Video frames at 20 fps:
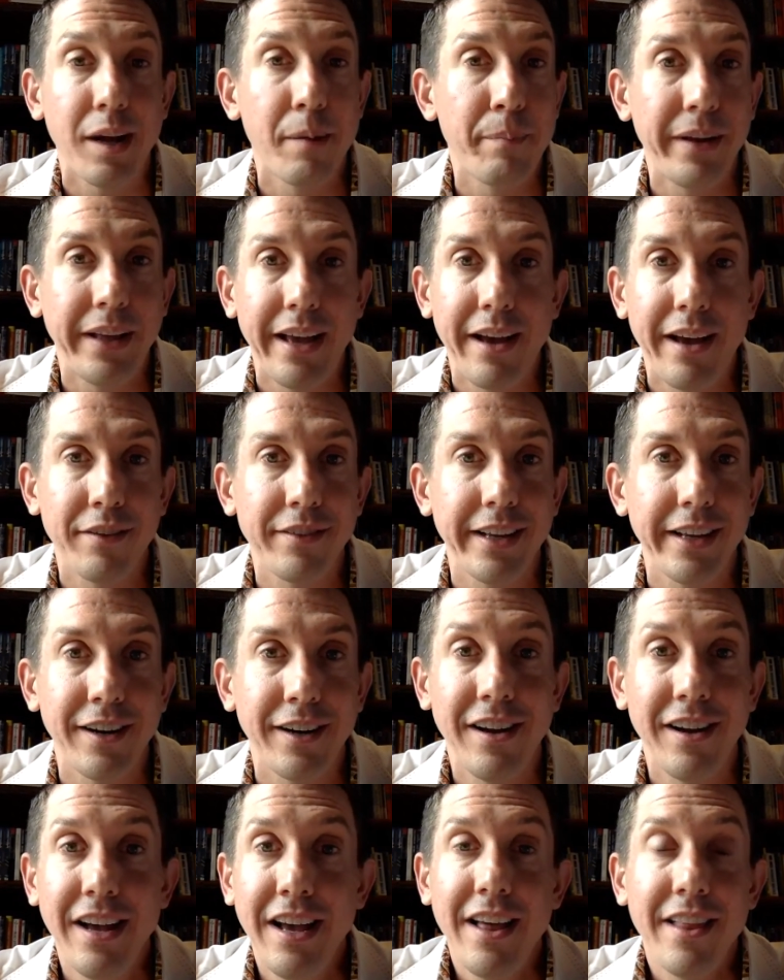company out
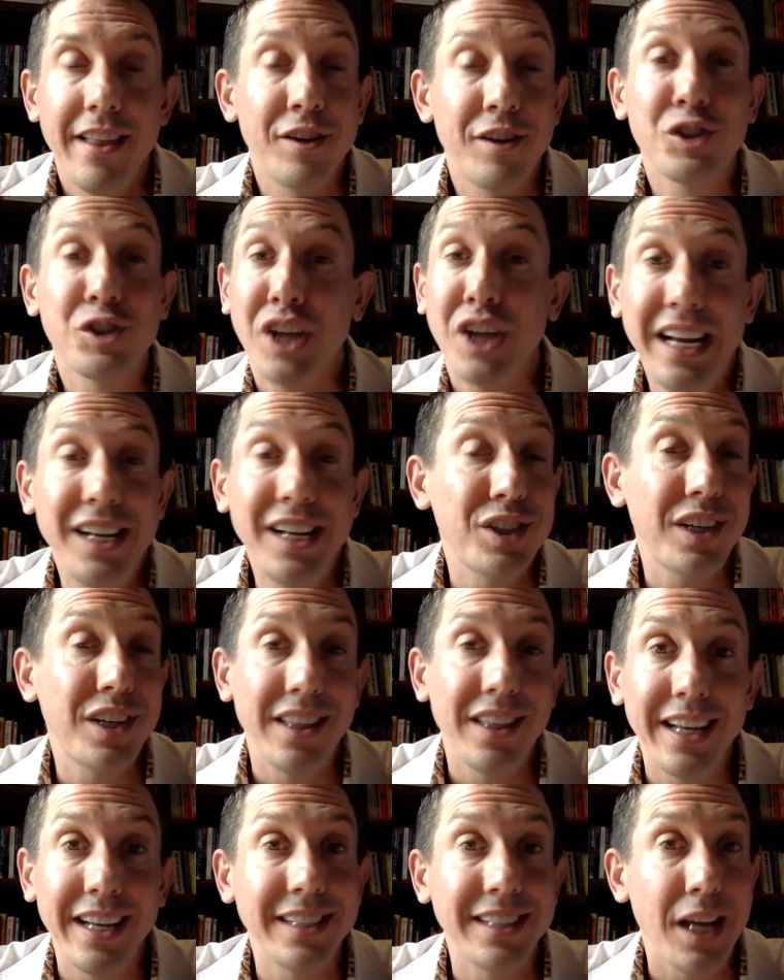there, they're changing
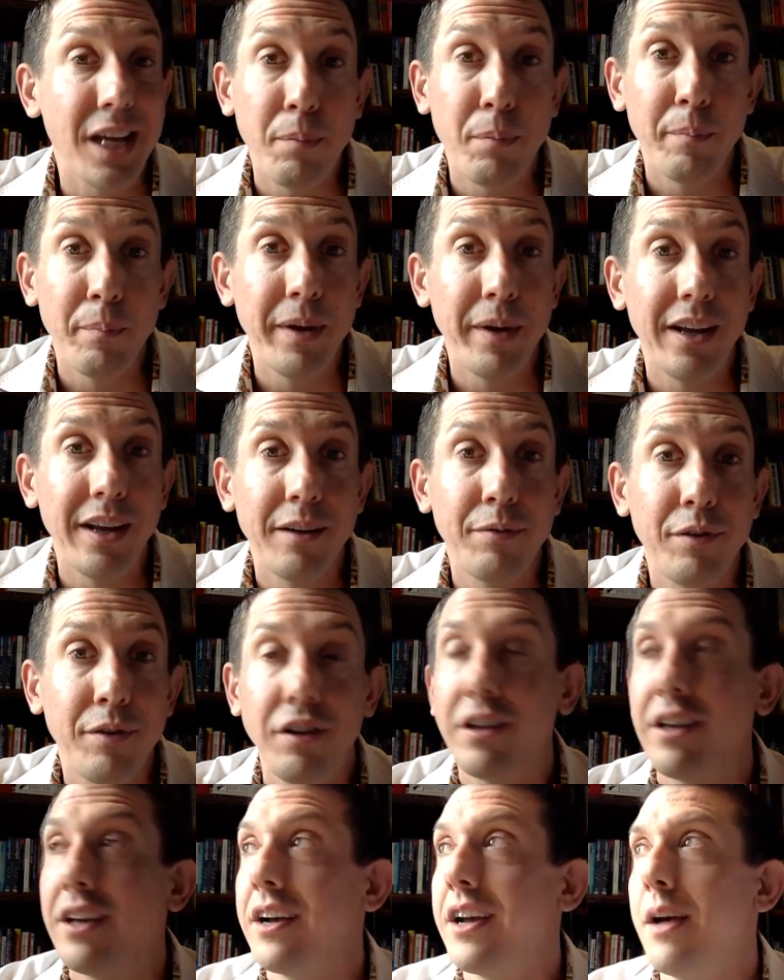things up a bit. If you
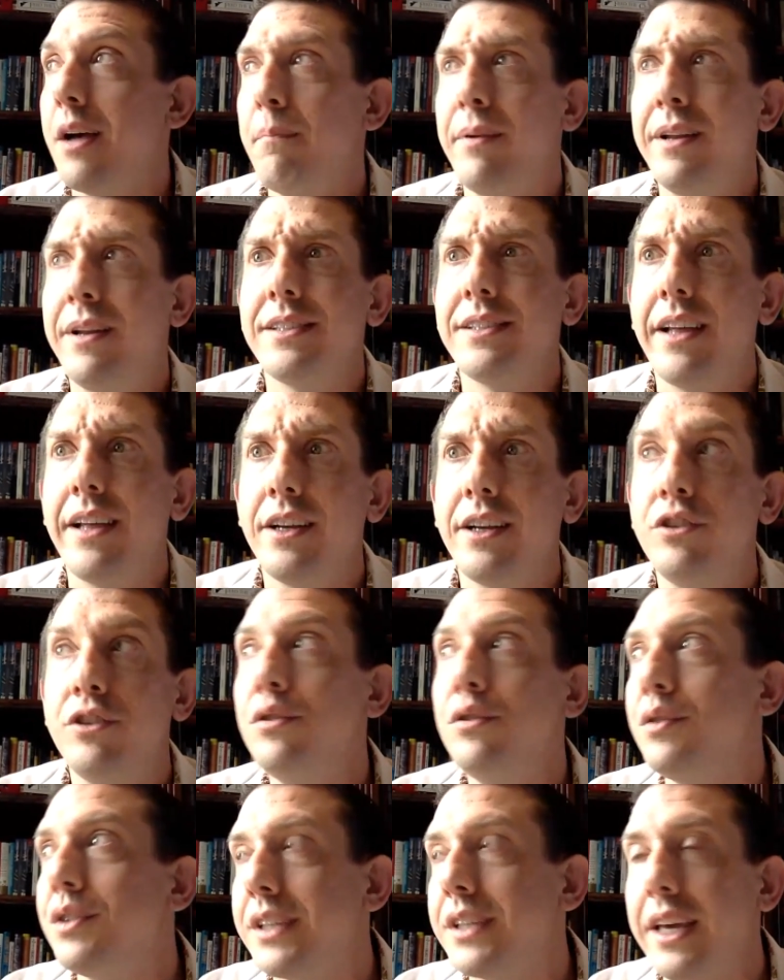look at companies like
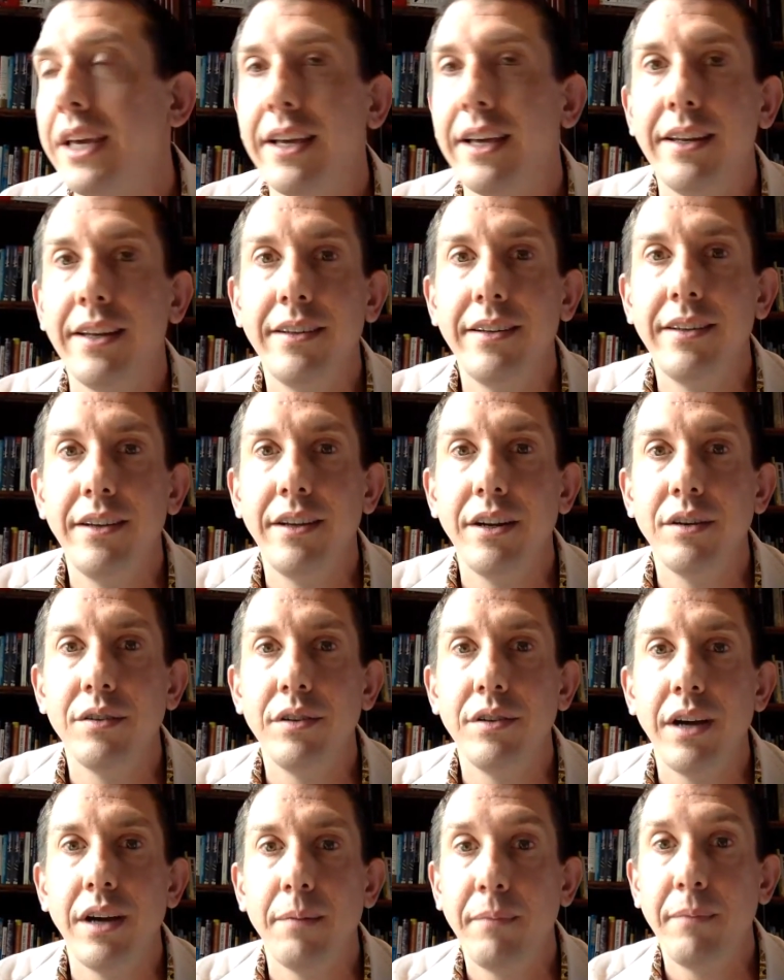Nu Skin, you
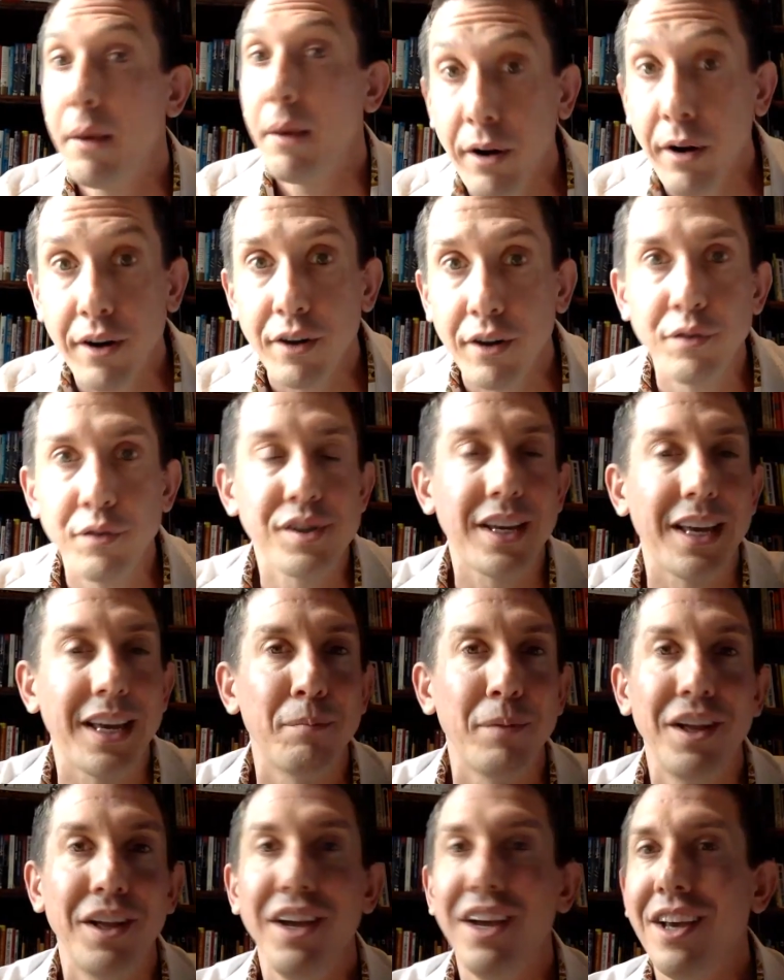know, I'm not part of Nu
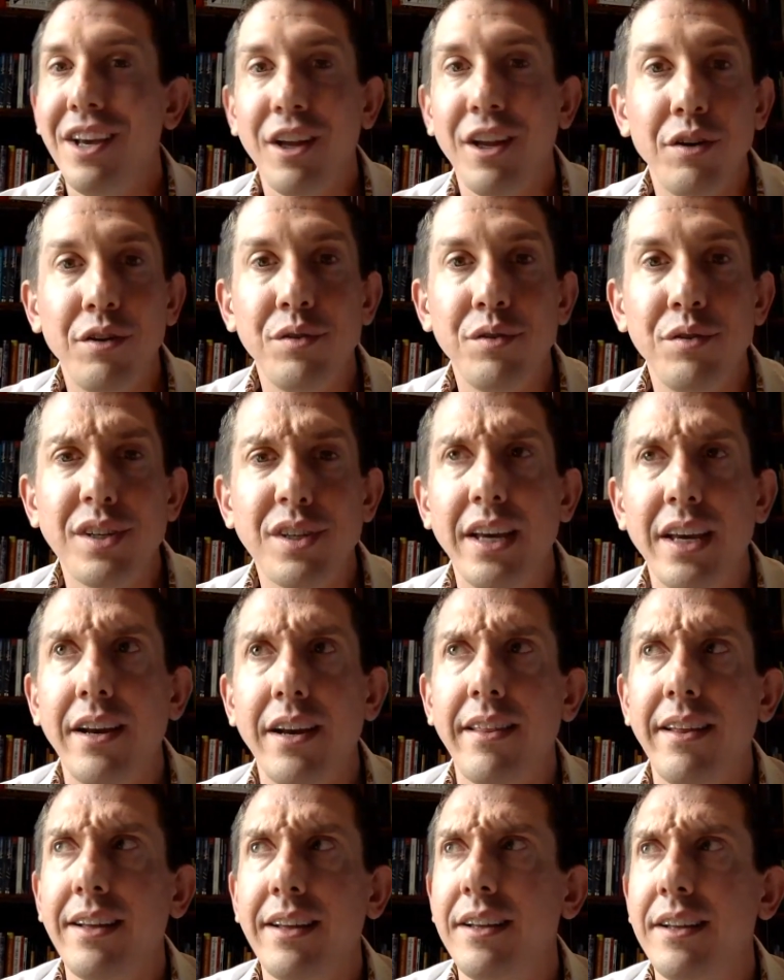Skin, but you know, Nu Skin, I
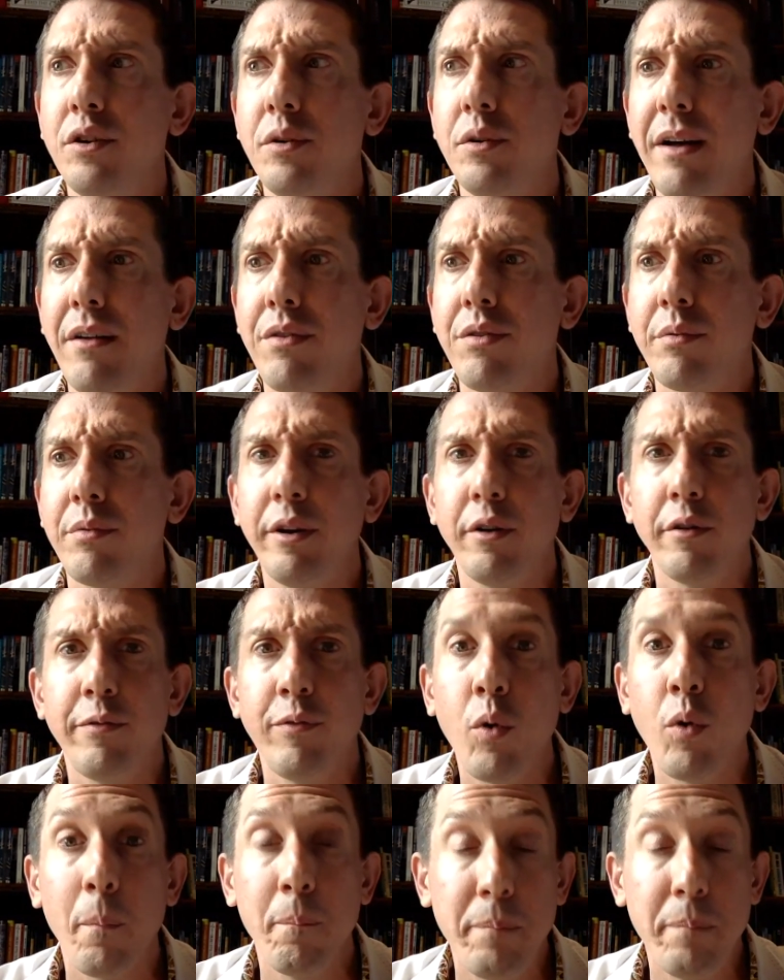think they do about three or
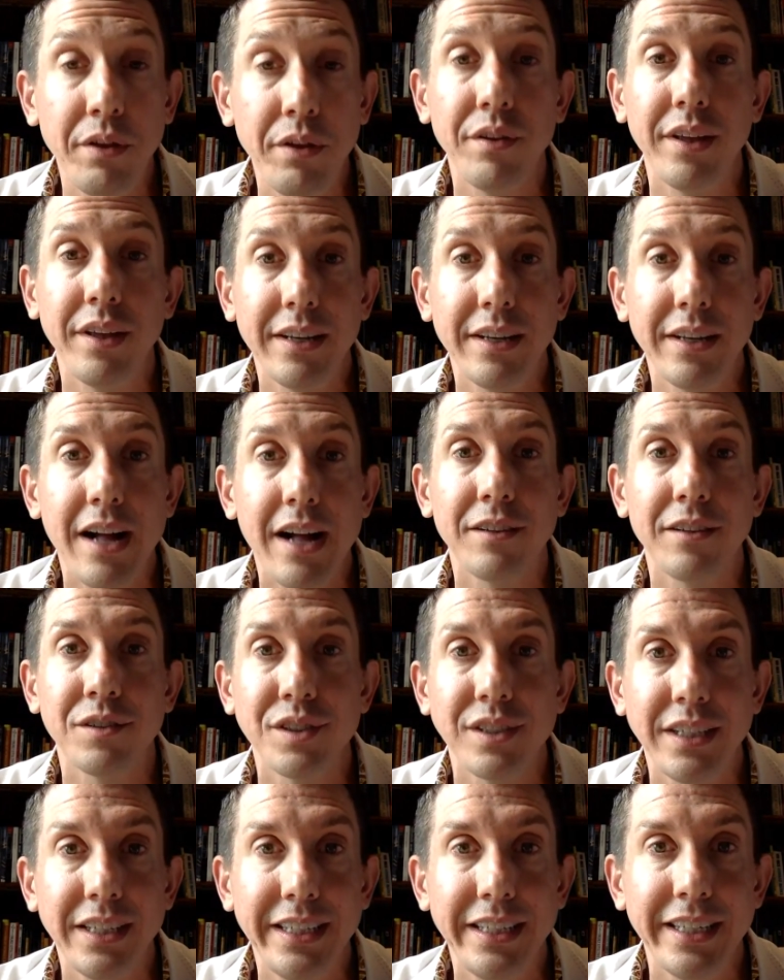four billion
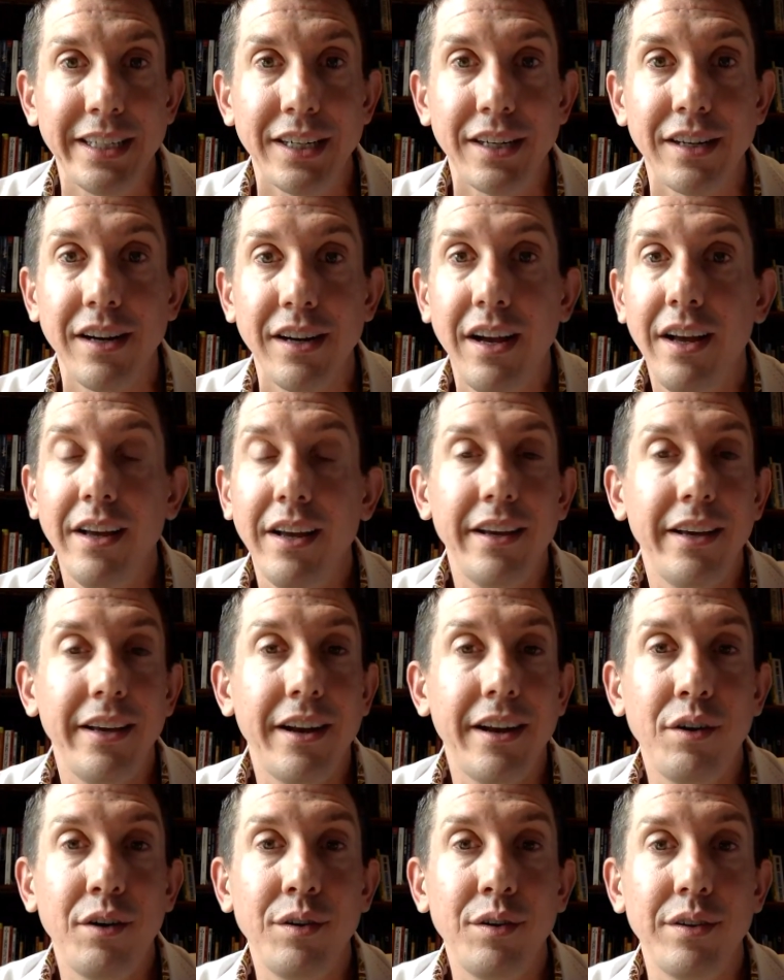dollars a year. You
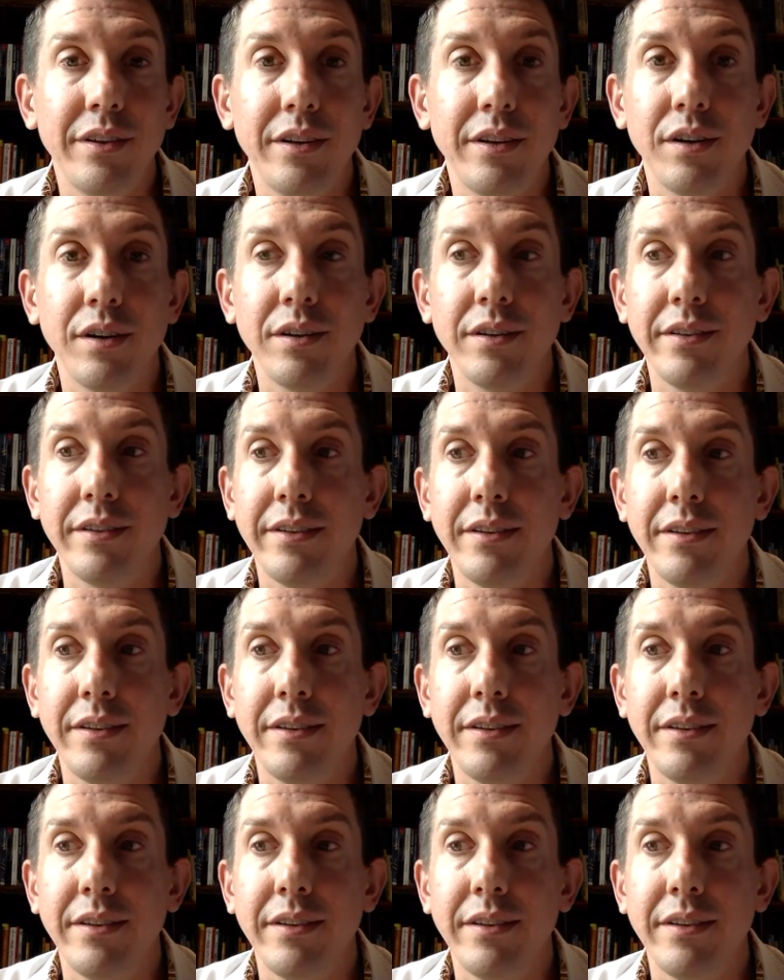know, they're